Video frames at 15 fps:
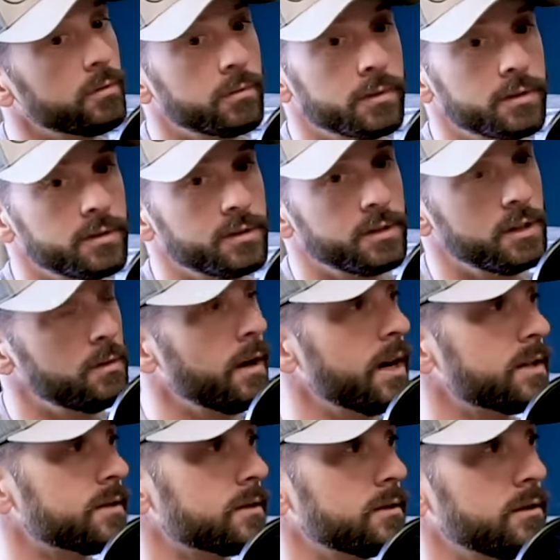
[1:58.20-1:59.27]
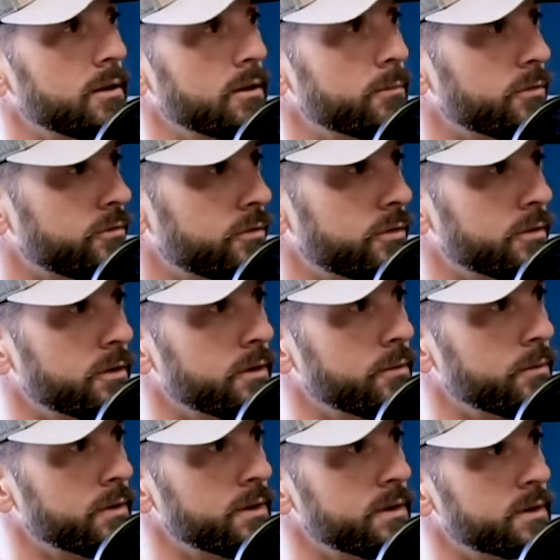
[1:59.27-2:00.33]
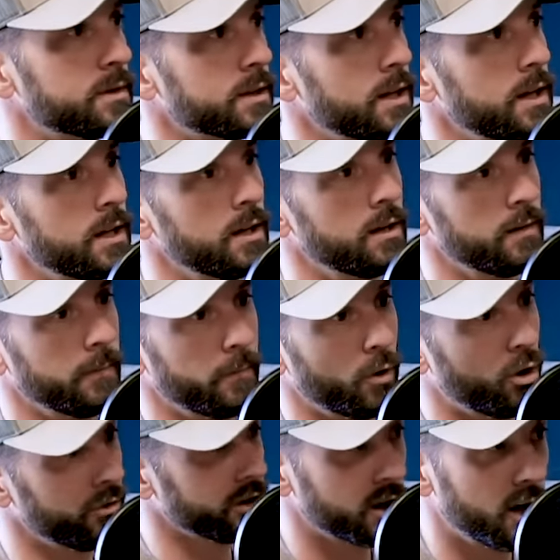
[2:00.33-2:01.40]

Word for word: it was the U.S. You know, before it was all the